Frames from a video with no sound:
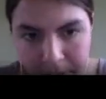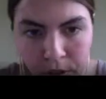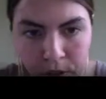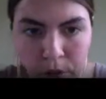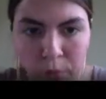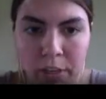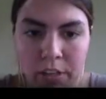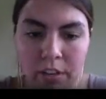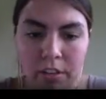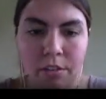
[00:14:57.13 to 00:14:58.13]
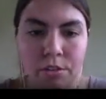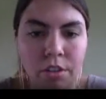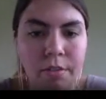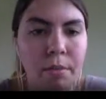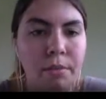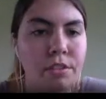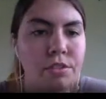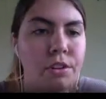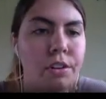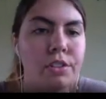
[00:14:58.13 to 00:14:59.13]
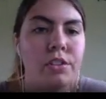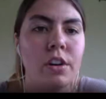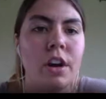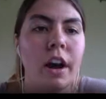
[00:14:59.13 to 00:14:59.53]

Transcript: So we did a little survey with our students.